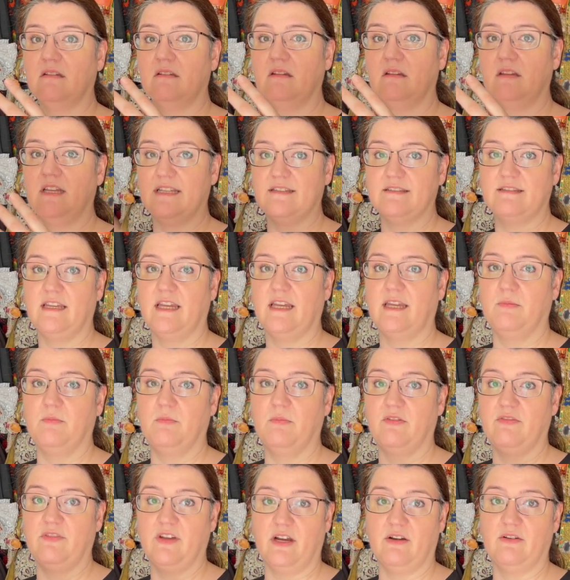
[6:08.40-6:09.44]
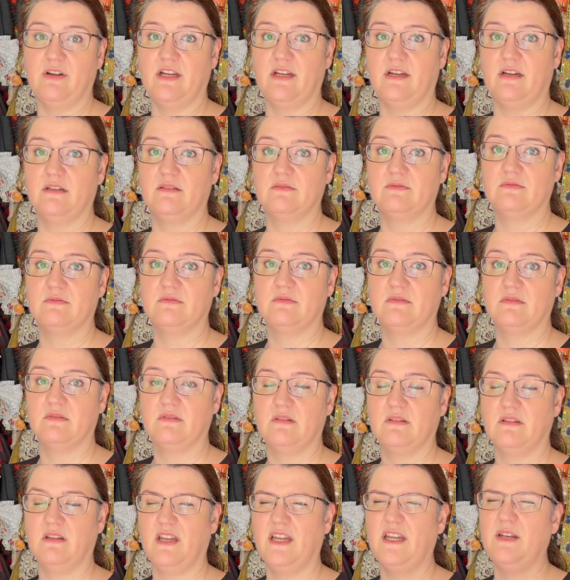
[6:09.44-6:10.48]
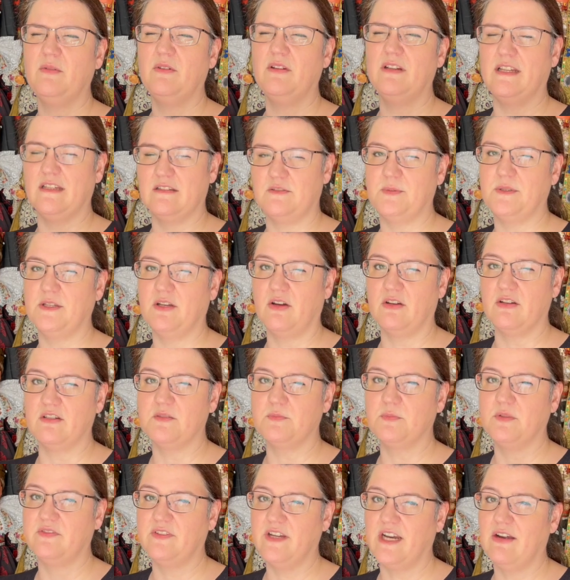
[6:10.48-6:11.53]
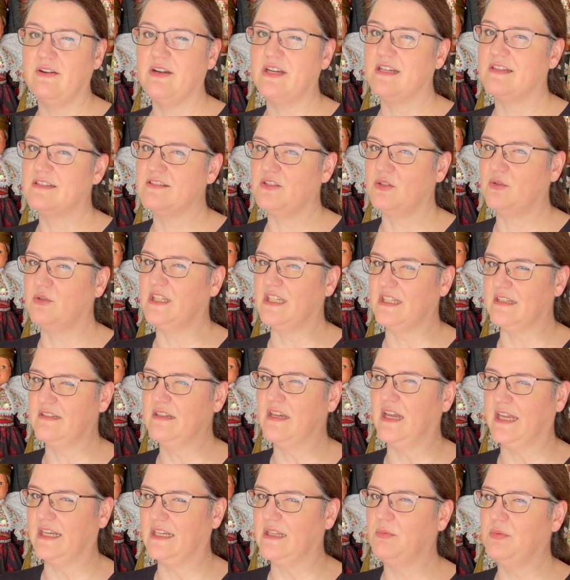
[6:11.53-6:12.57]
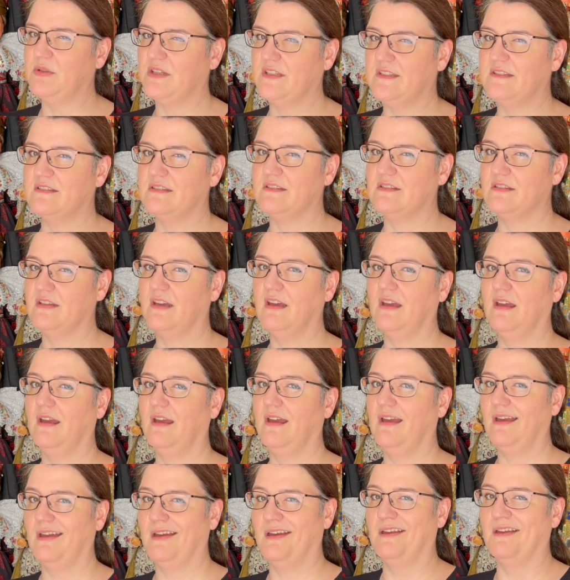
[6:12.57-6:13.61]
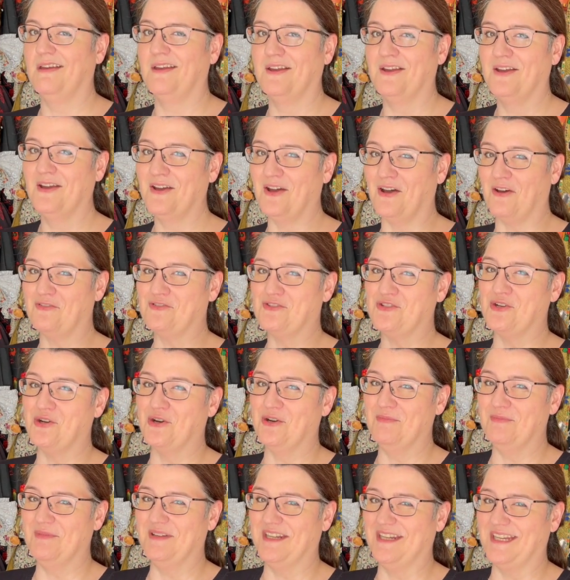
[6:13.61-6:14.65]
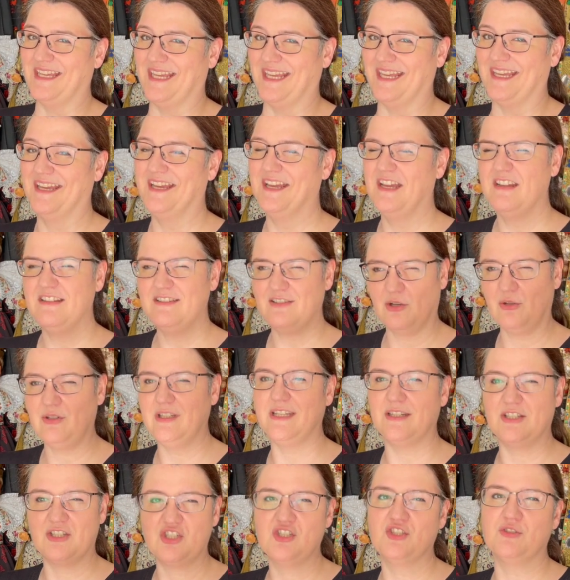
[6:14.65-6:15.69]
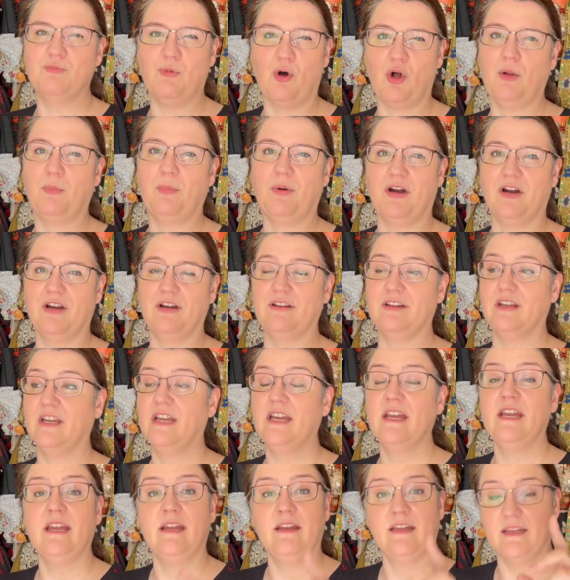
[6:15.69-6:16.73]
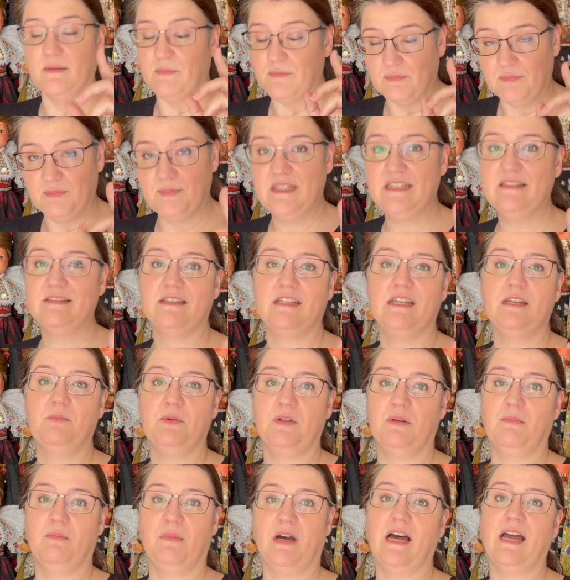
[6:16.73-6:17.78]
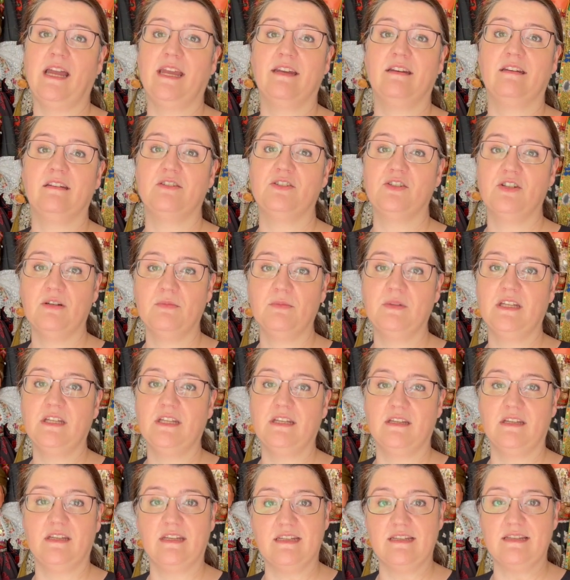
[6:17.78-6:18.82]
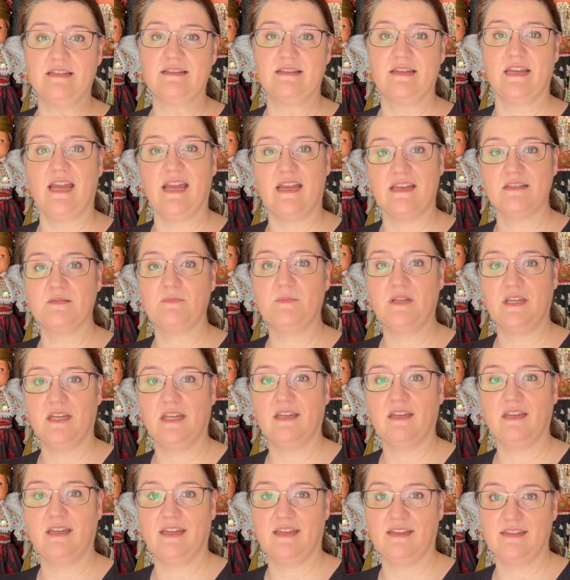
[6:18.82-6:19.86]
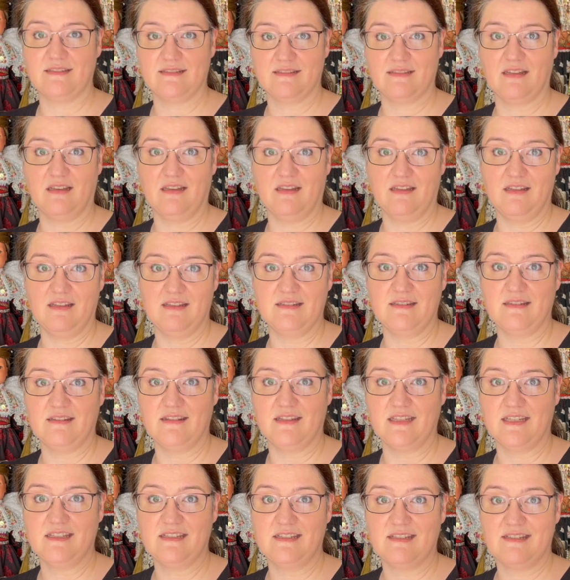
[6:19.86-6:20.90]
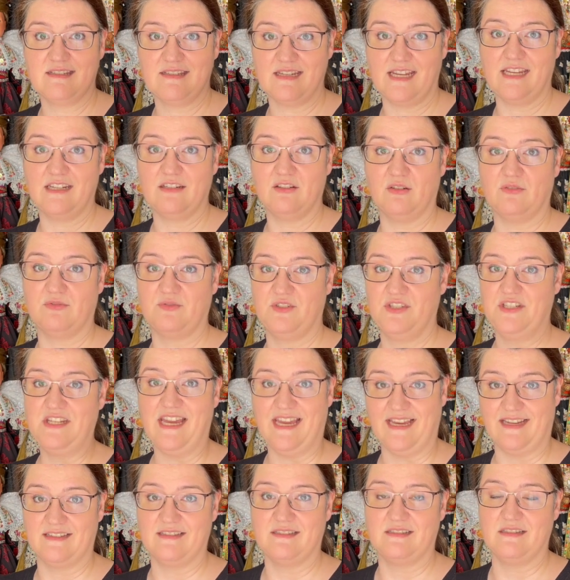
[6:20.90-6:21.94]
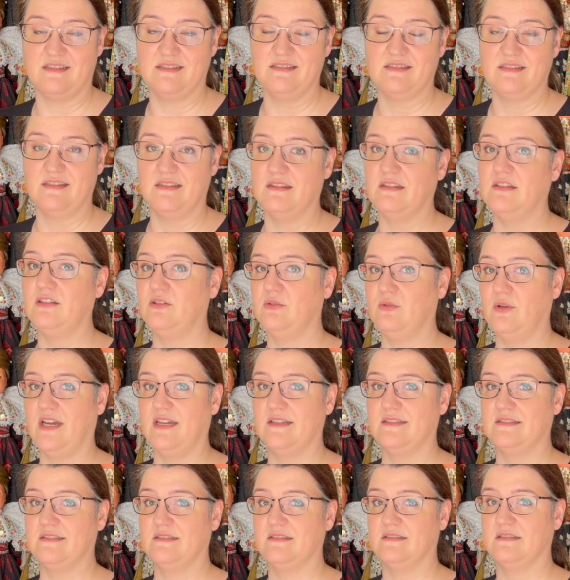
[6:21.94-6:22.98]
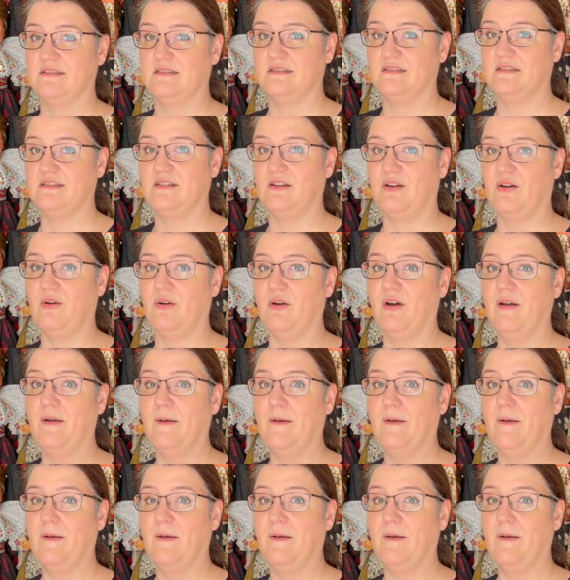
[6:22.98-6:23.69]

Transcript: let's say Bavaria. And let's be honest, Bavaria is only a tiny piece of Germany. It's only a small part. Please keep in mind, Germany is as big as the state of Texas in the US. So